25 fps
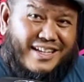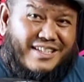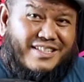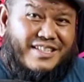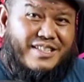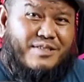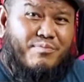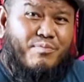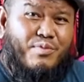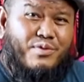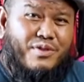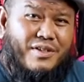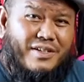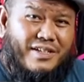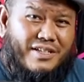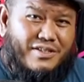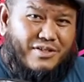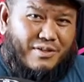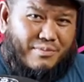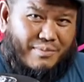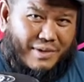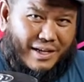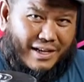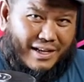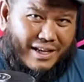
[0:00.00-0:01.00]
just putting
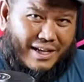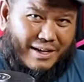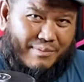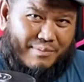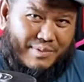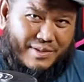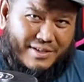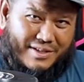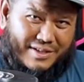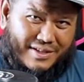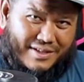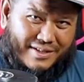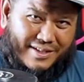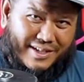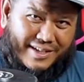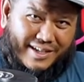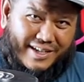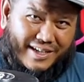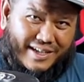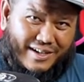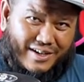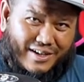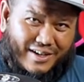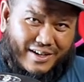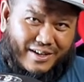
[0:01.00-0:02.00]
this on my lap is
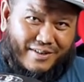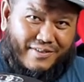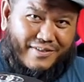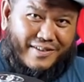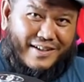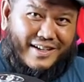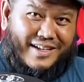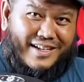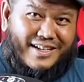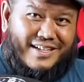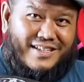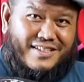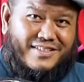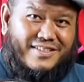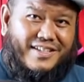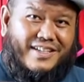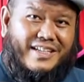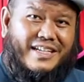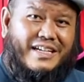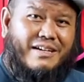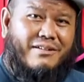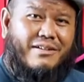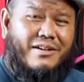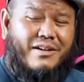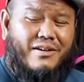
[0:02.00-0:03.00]
taking a lot of,
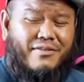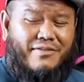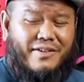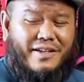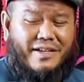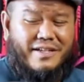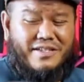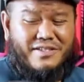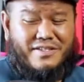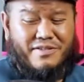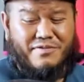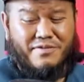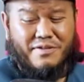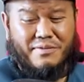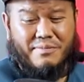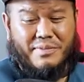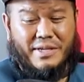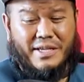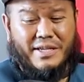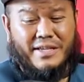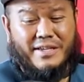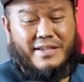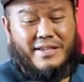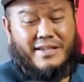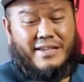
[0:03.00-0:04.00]
sucking out a lot of energy from
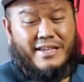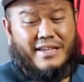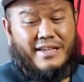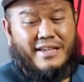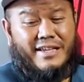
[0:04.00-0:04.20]
me.